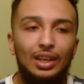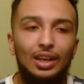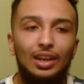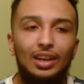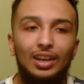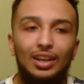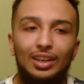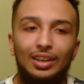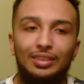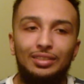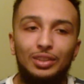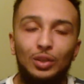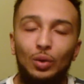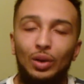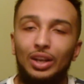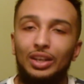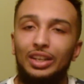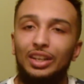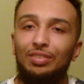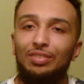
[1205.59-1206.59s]

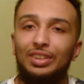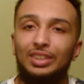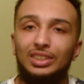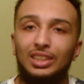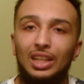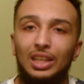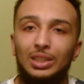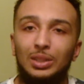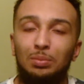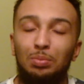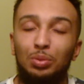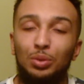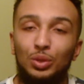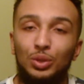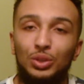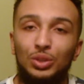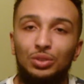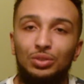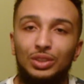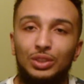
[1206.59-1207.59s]
Joanna definitely has a lot to
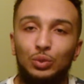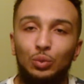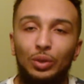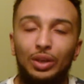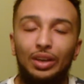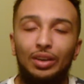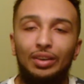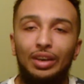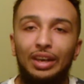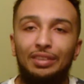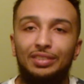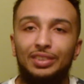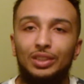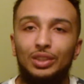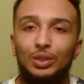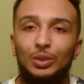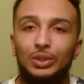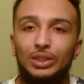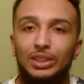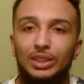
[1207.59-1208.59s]
prove as well after
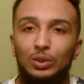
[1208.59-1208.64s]
losing